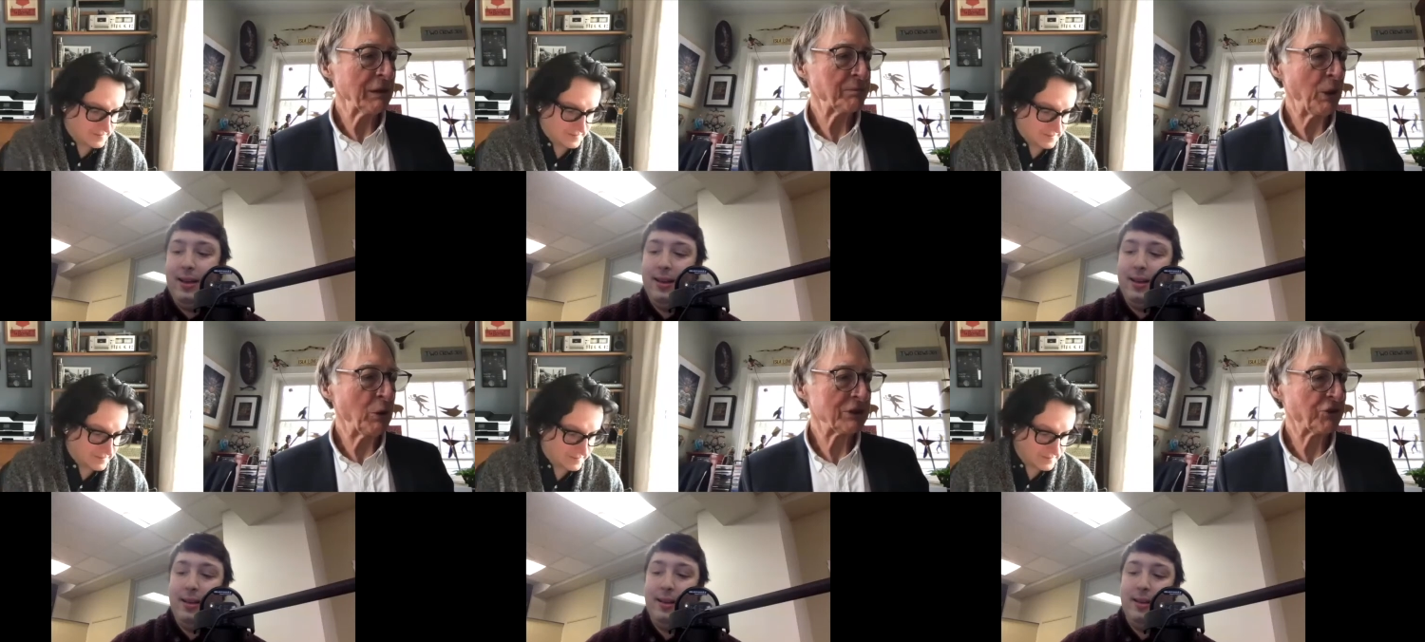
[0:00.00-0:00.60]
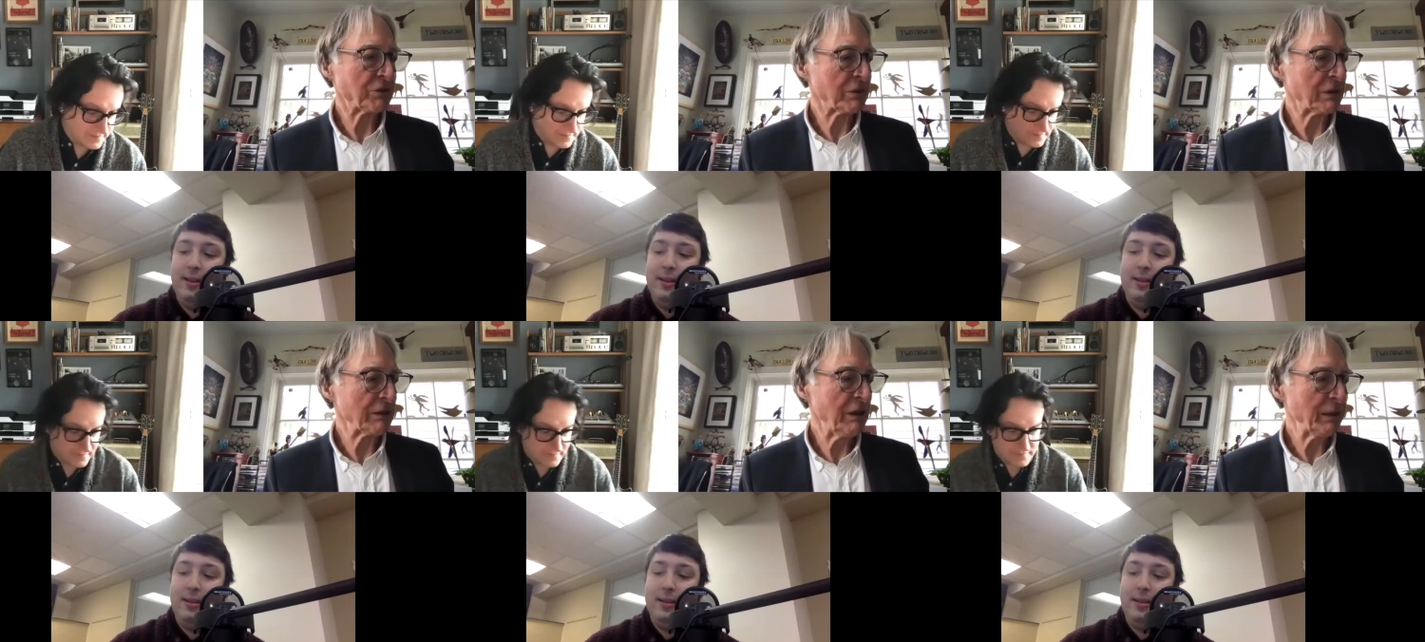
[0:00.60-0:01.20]
Speaker 1: poets
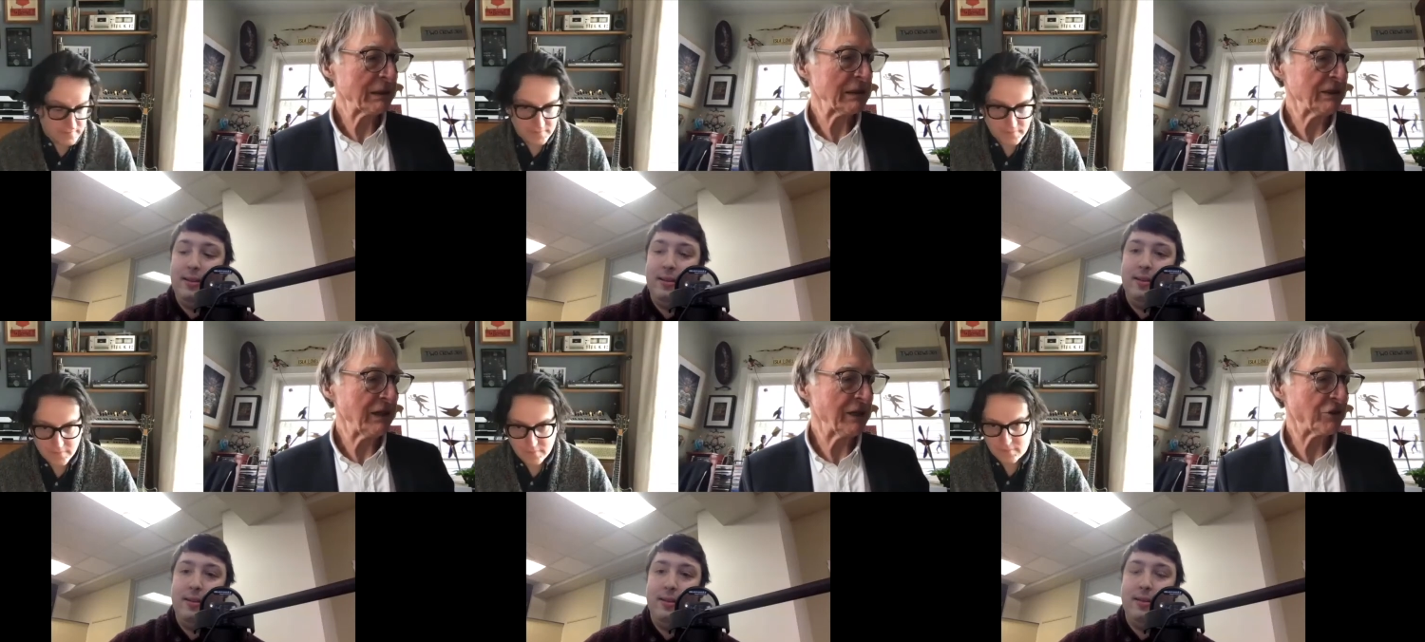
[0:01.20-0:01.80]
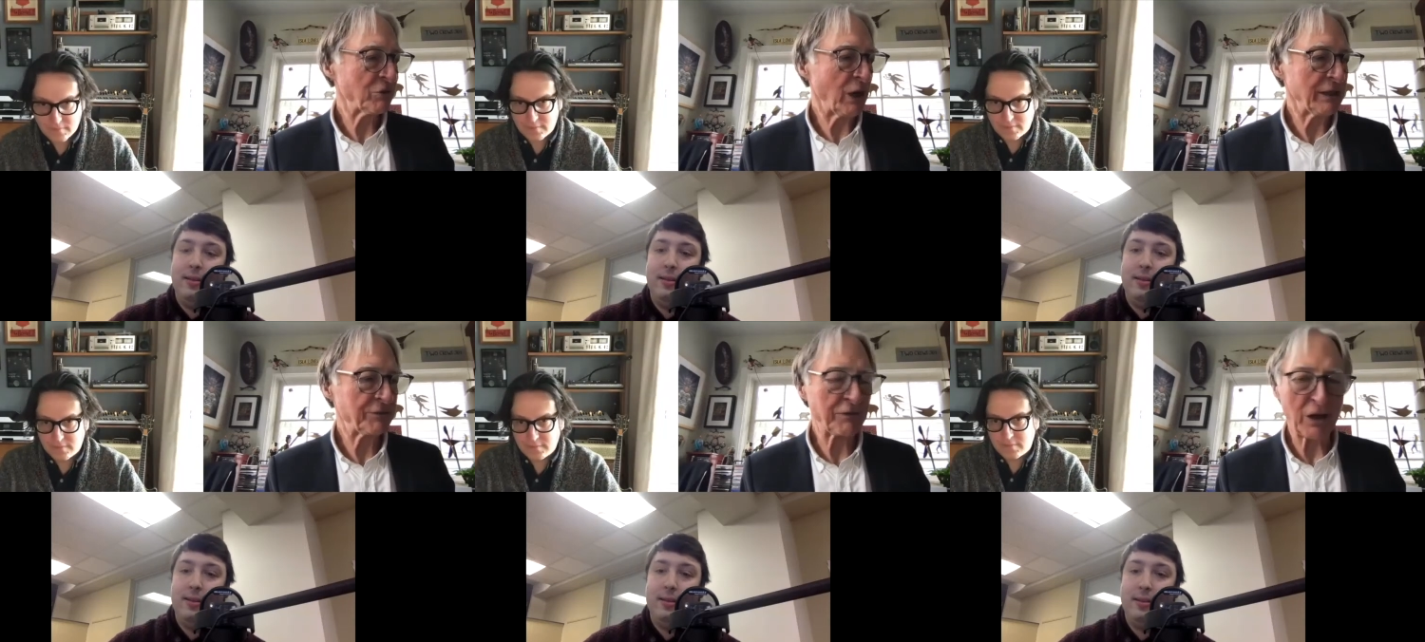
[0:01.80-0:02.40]
typically tend to write
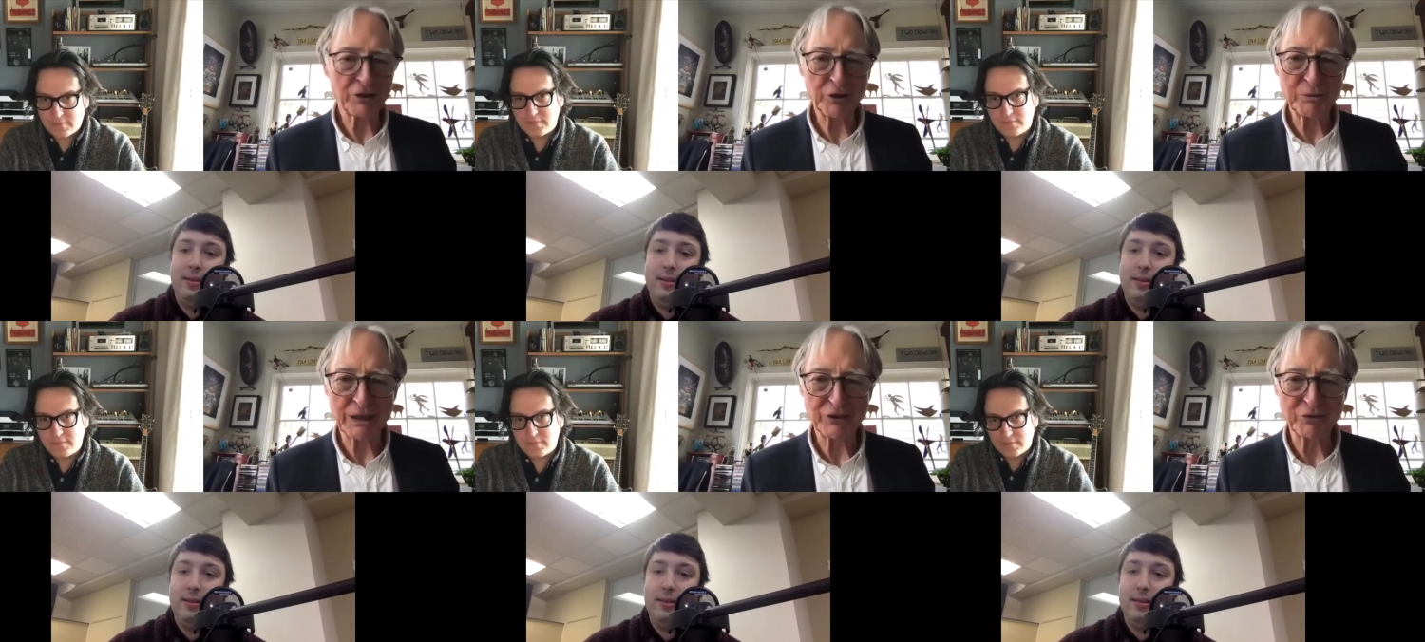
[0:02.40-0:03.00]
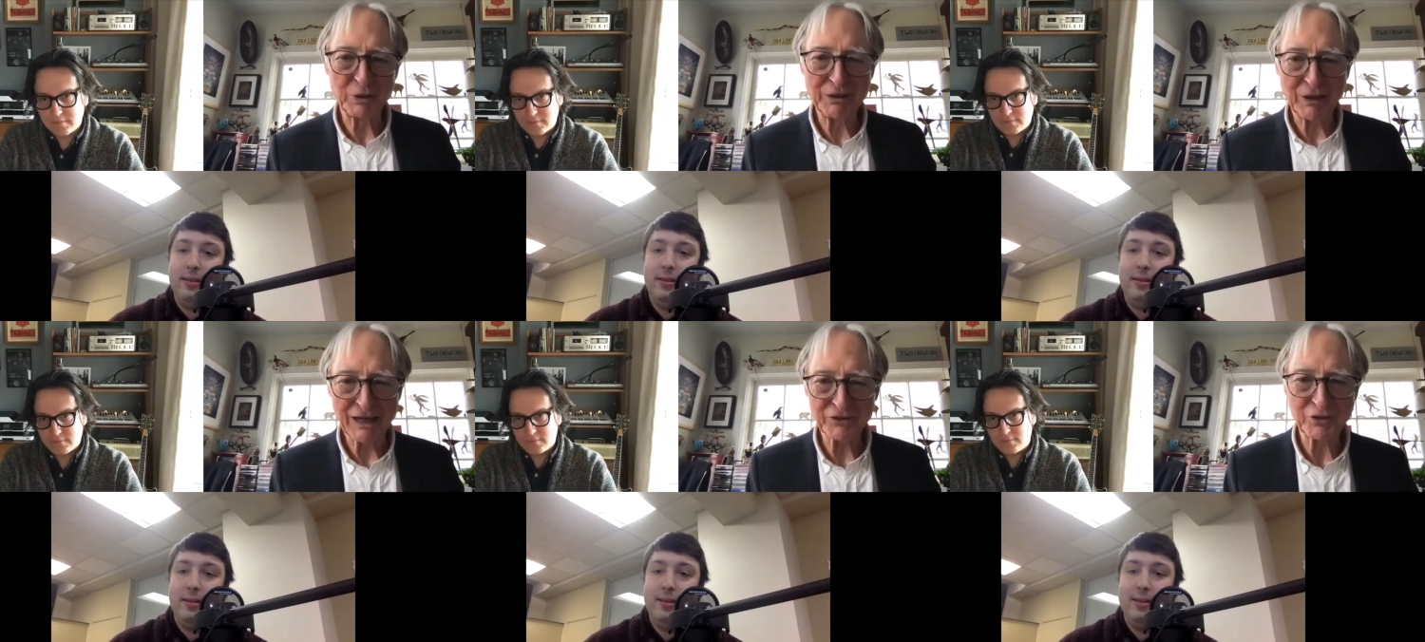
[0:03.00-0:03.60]
far too much when they're
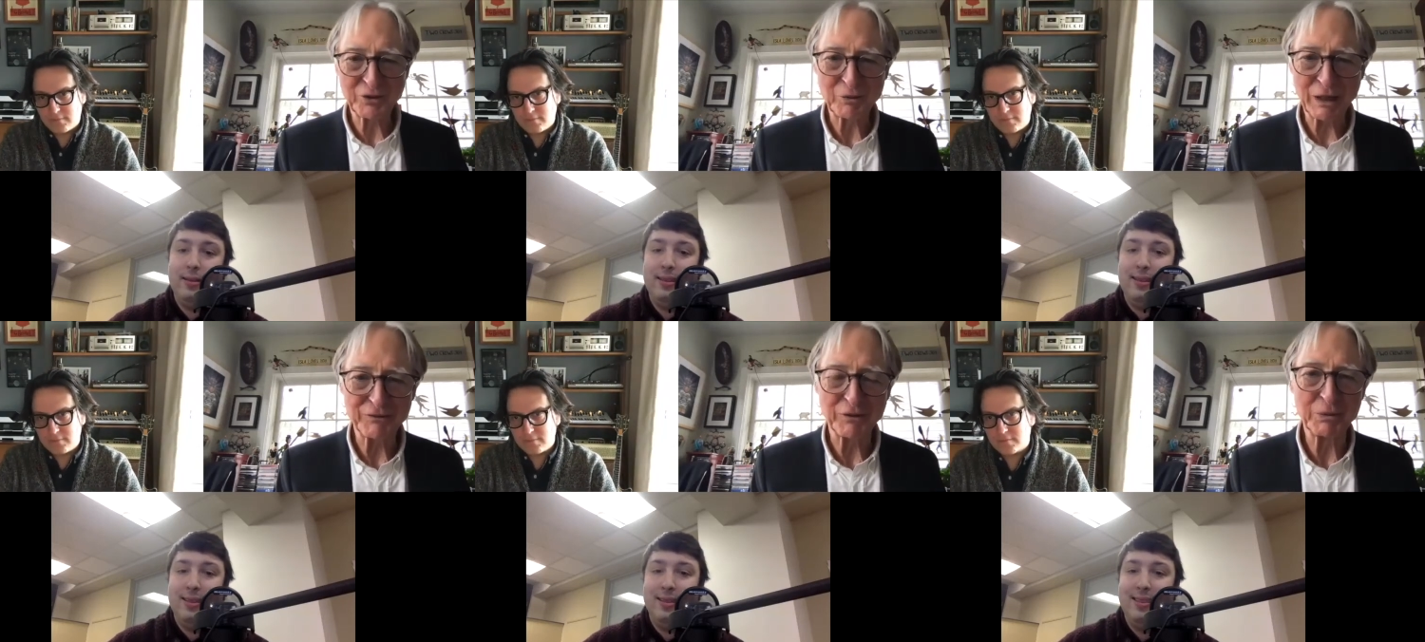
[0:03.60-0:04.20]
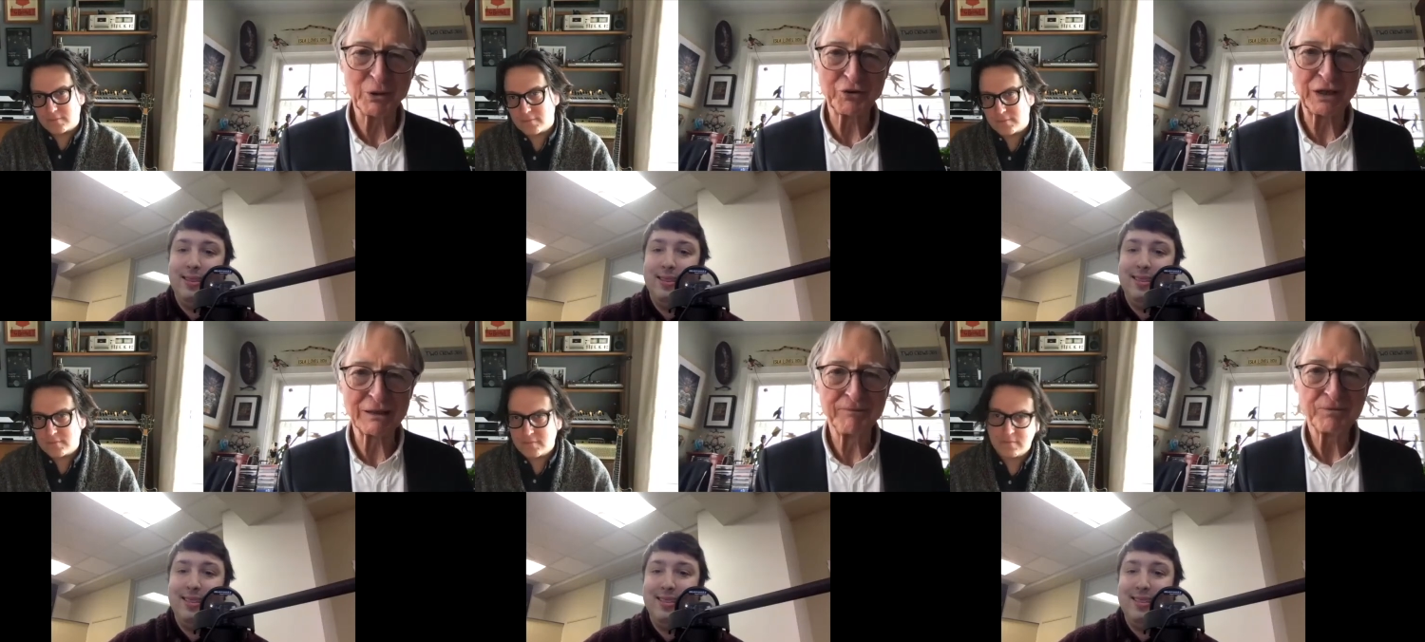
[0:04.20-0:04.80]
asked to write for music.
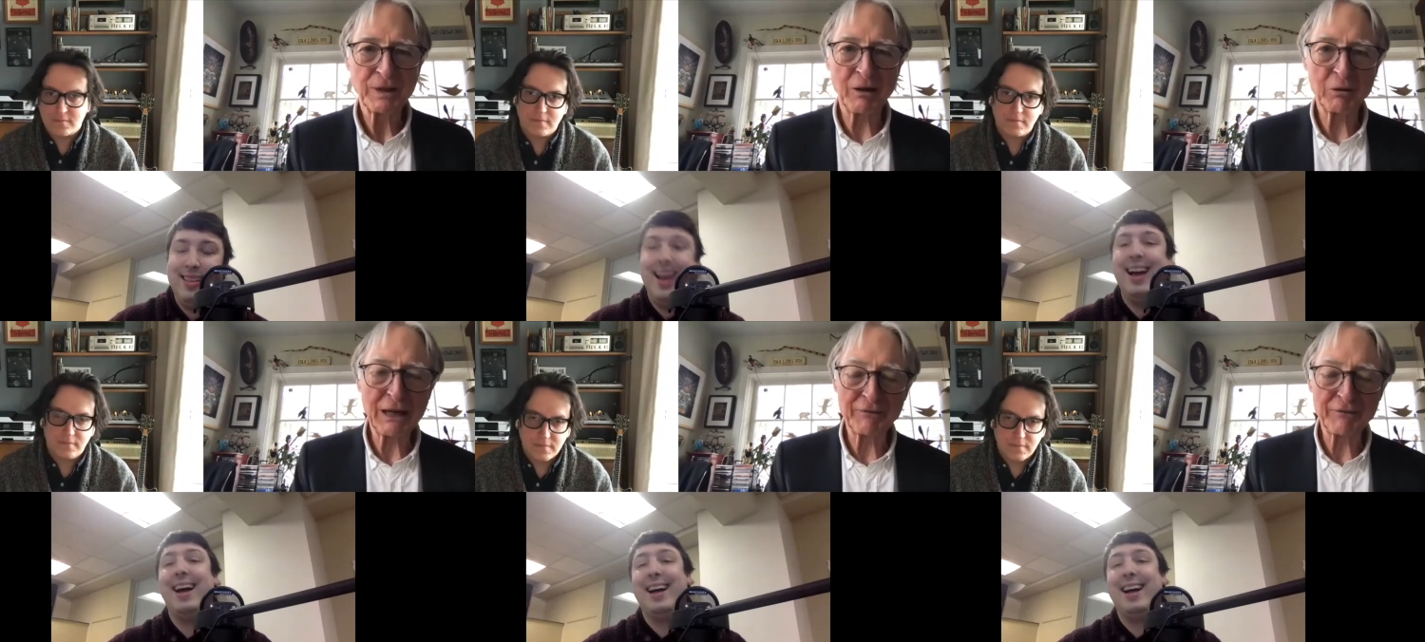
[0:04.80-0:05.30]
I'll have to